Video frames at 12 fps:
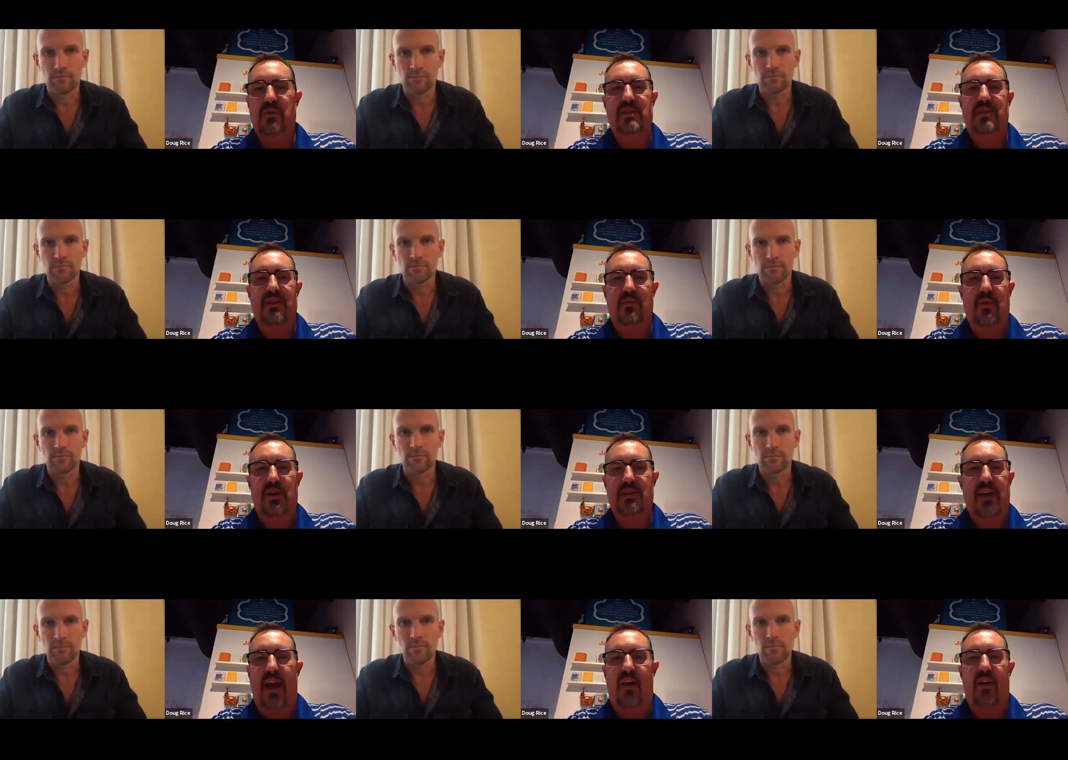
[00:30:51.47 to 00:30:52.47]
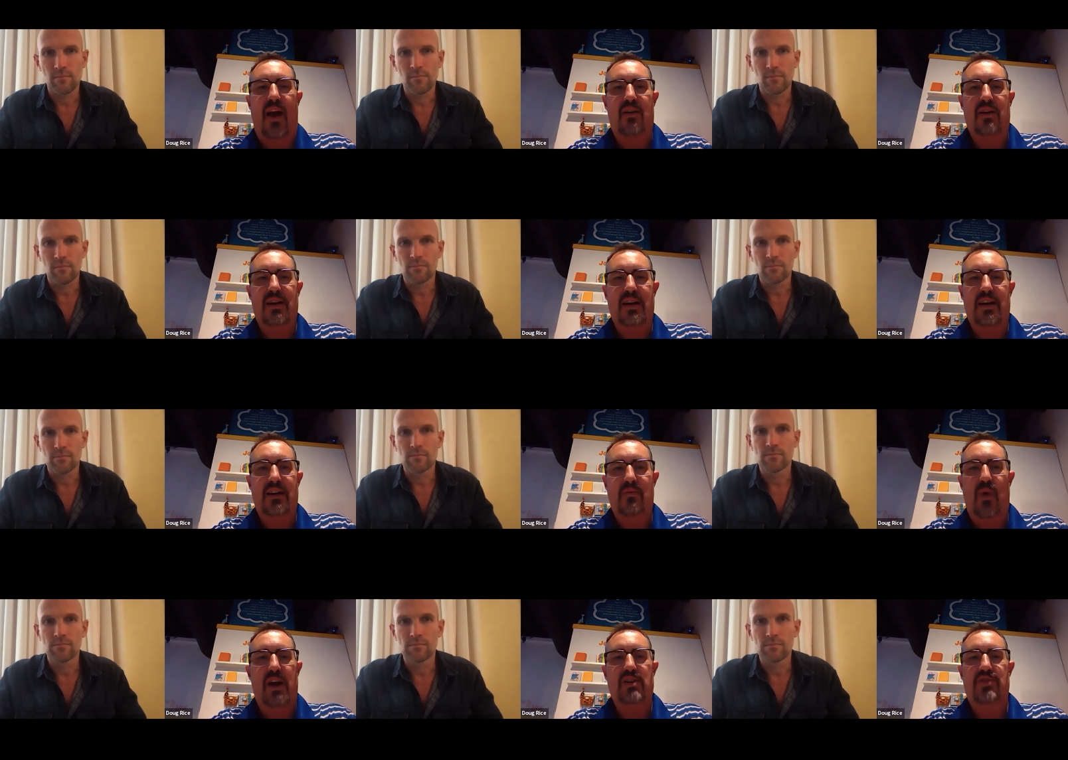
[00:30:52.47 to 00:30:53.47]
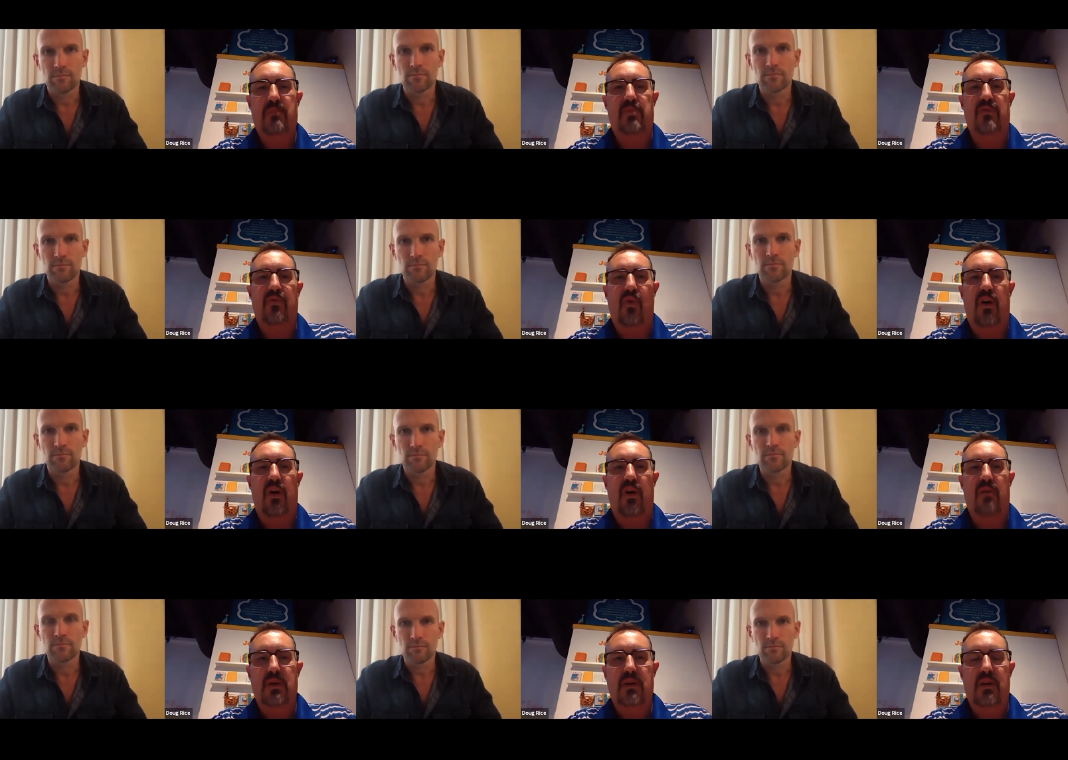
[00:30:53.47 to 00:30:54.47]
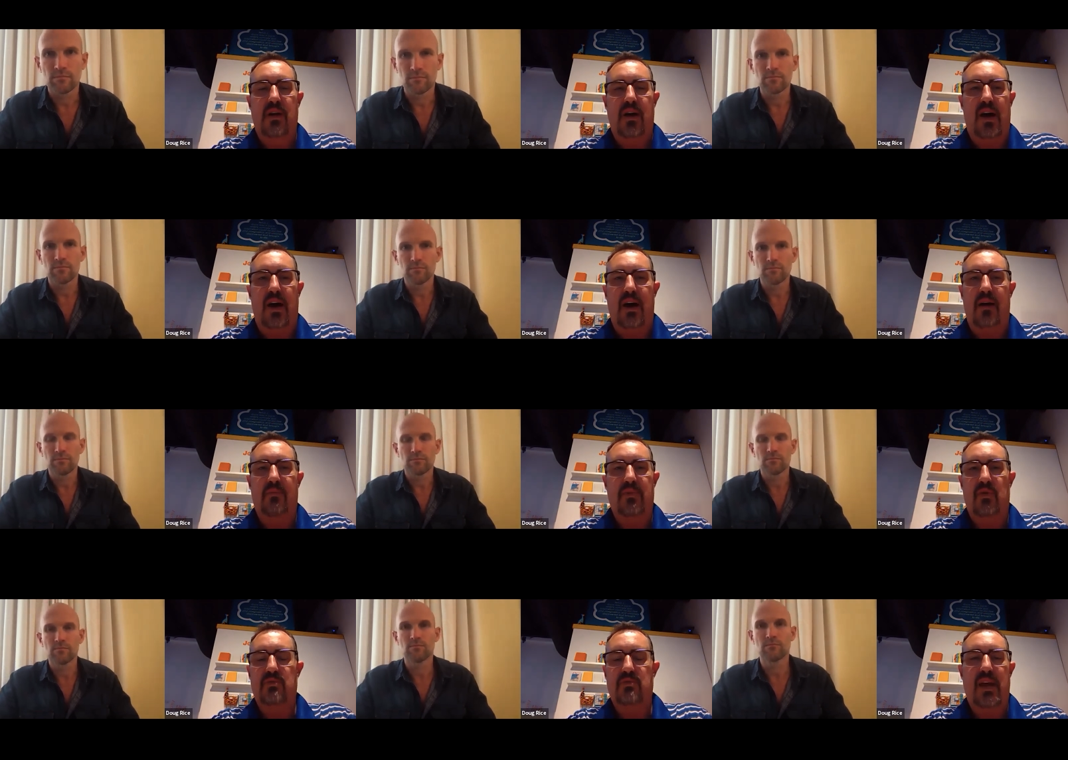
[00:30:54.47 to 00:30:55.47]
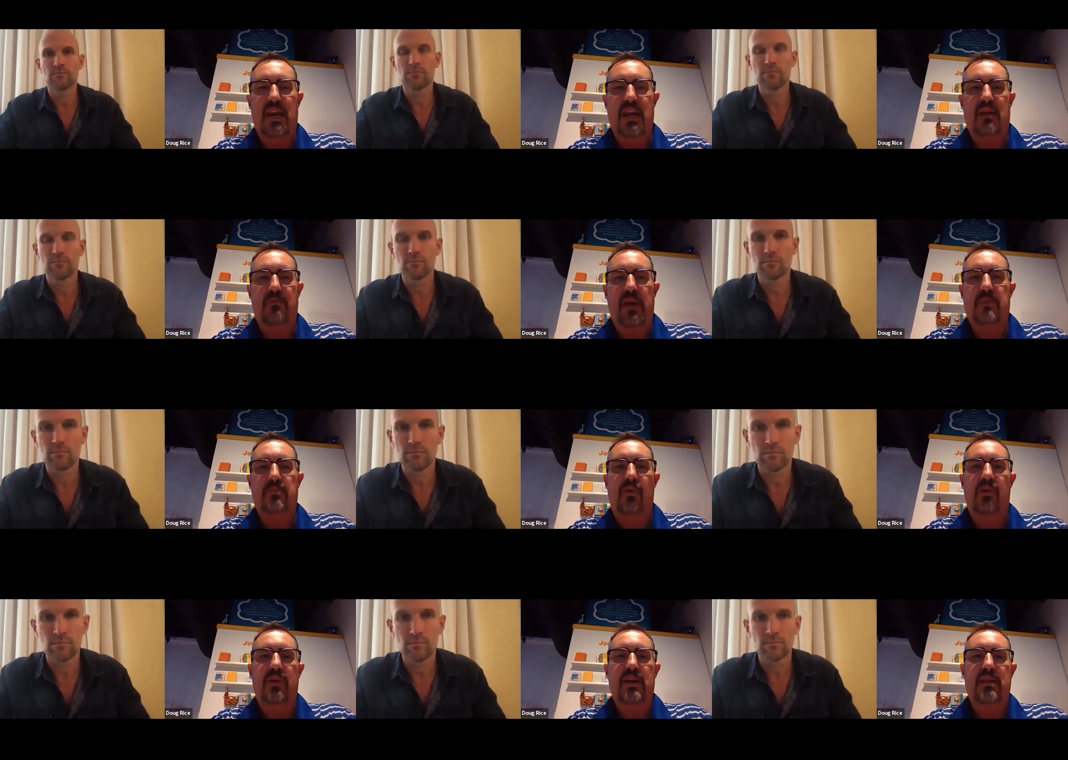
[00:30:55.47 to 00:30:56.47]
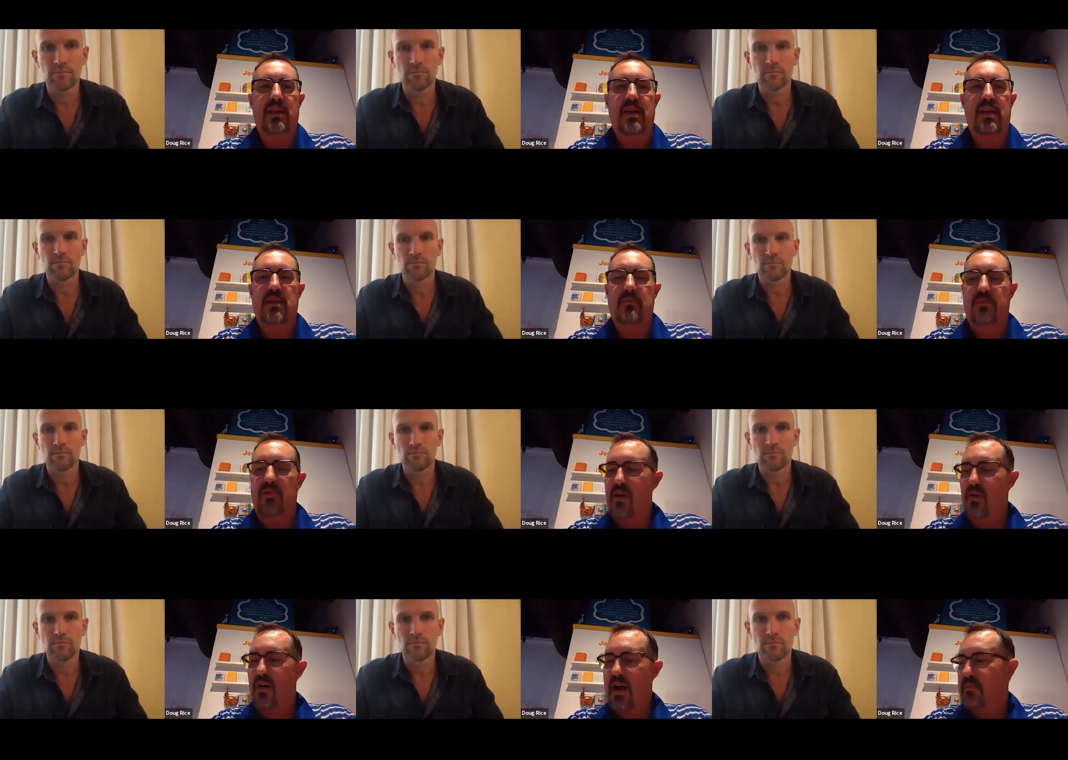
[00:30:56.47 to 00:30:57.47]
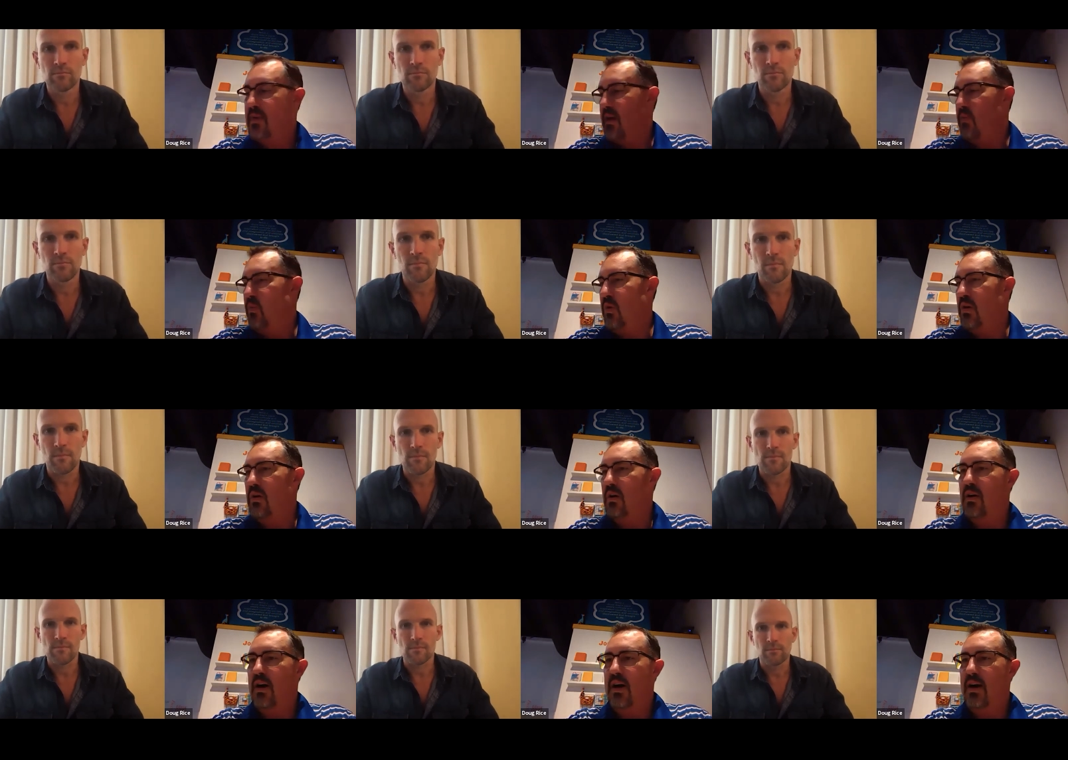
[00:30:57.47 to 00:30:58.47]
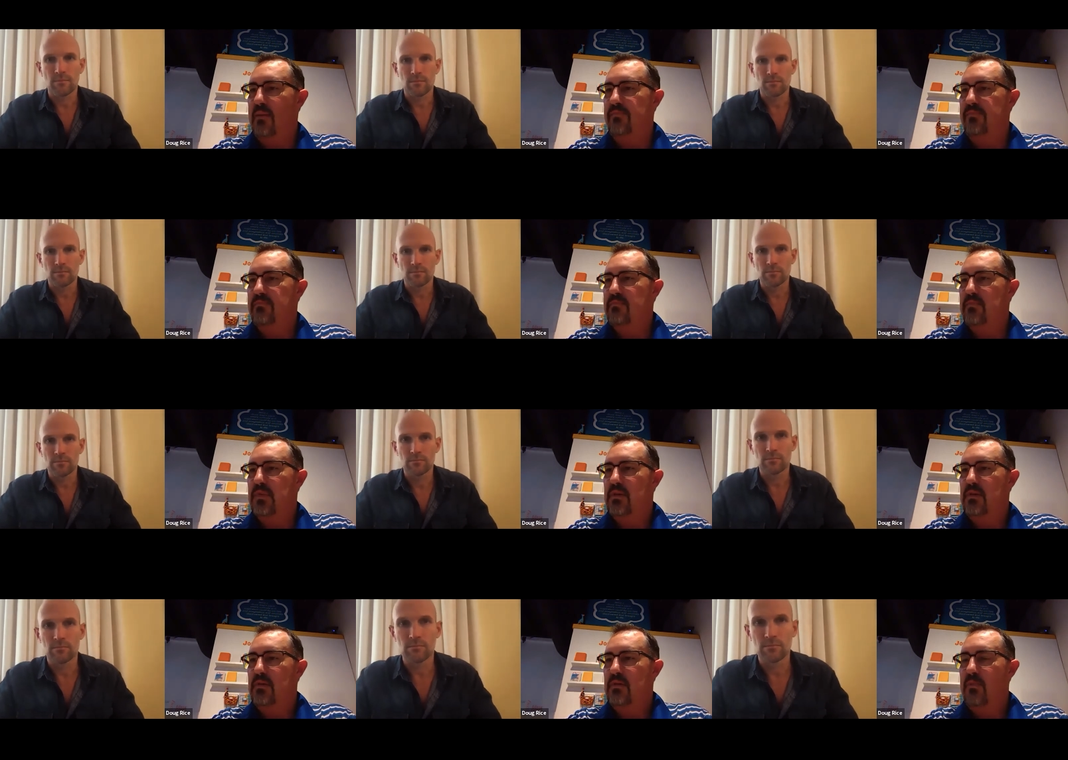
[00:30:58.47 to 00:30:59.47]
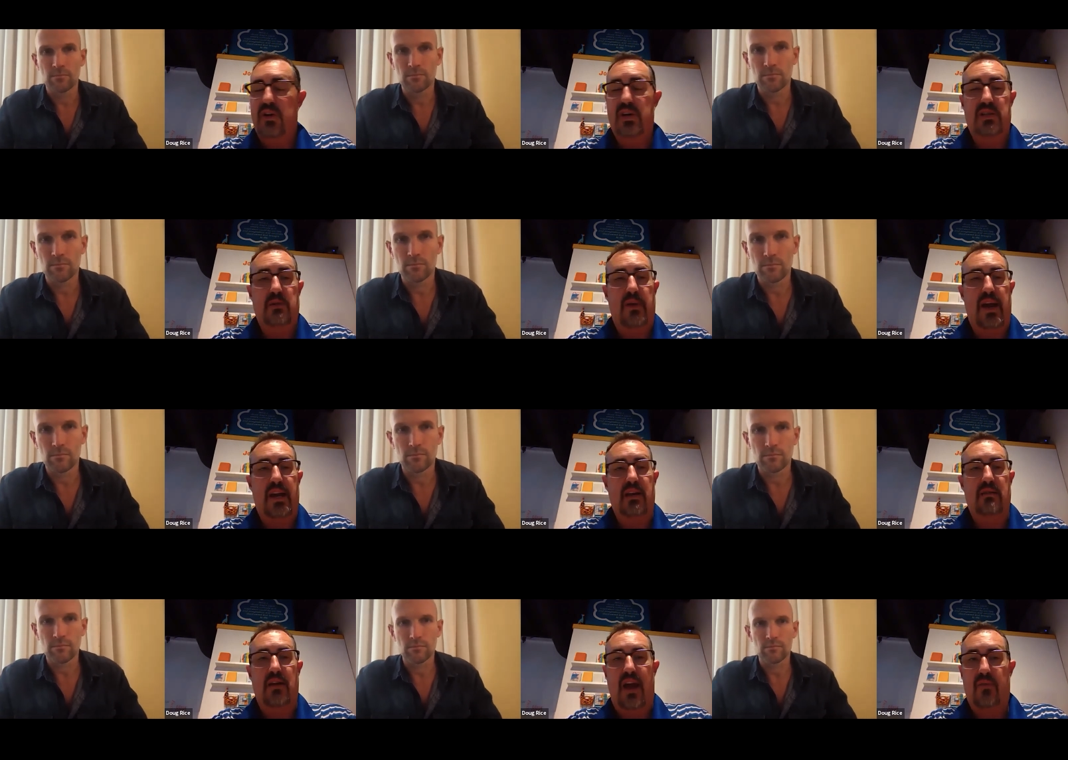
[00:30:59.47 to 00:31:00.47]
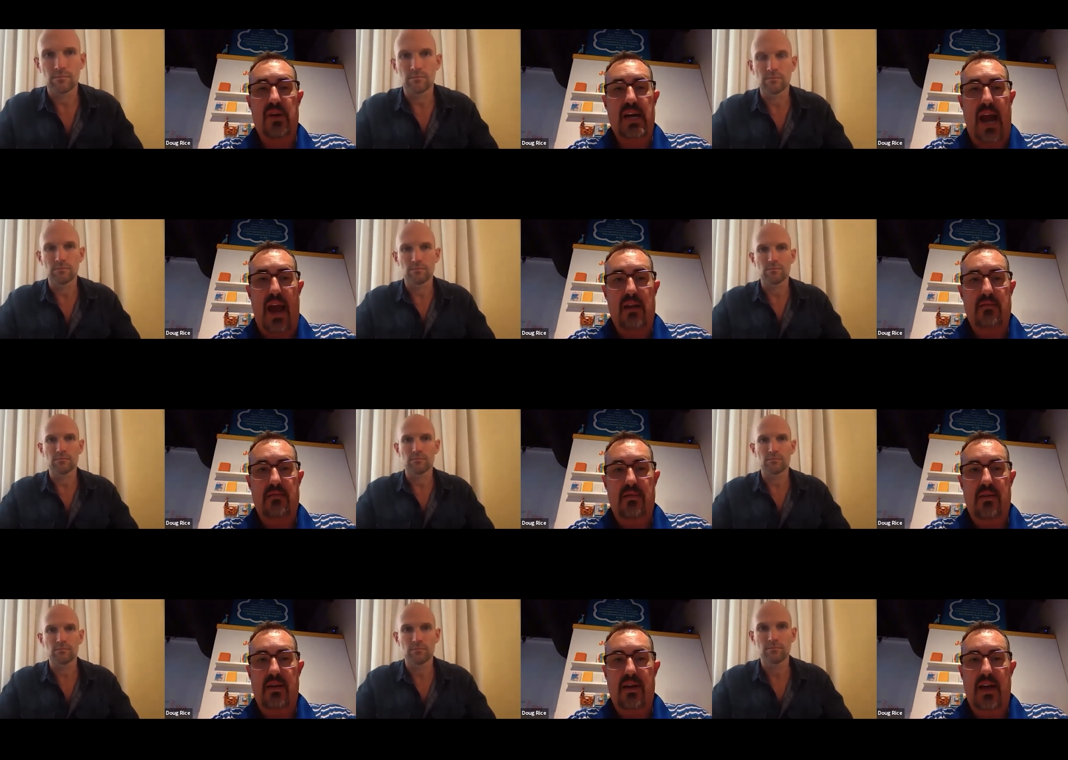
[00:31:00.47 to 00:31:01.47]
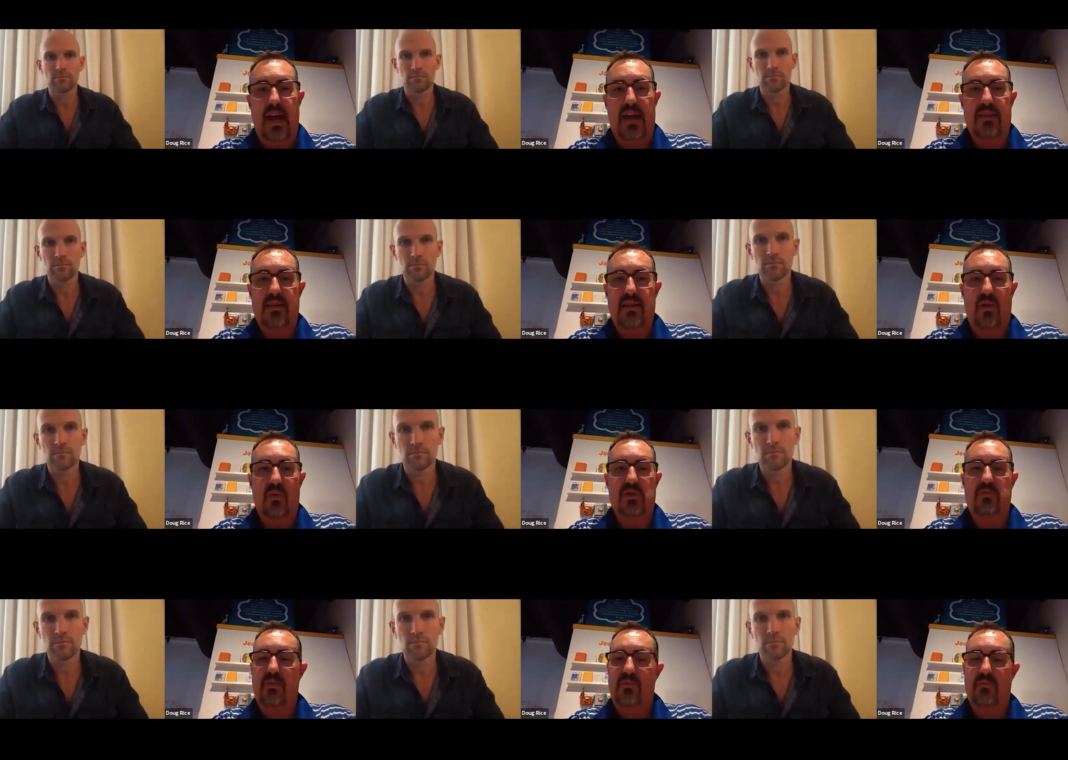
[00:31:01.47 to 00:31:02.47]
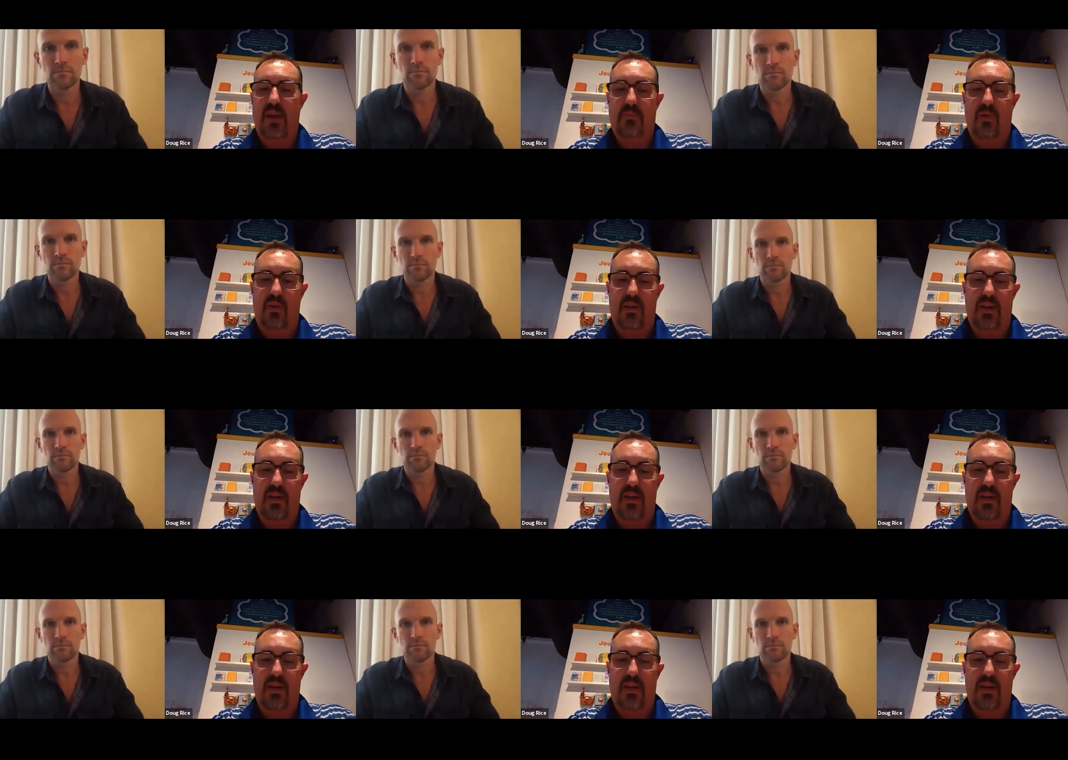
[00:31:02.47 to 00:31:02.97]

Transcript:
Speaker 1: was was aired out in any way, shape, or form. Um, there was many people in in the program that were um, participating every day, and then there was people